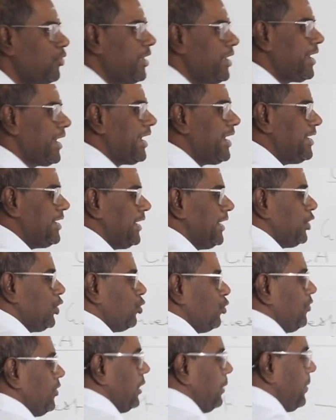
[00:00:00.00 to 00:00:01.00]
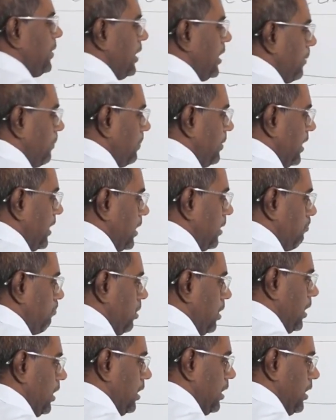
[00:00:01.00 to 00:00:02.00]
192 will be
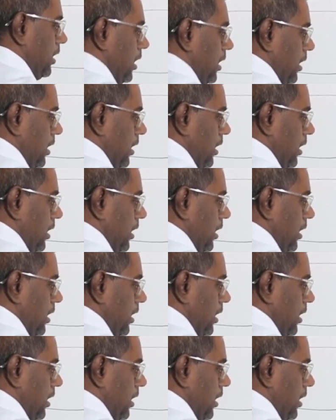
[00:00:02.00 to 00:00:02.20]
applicable?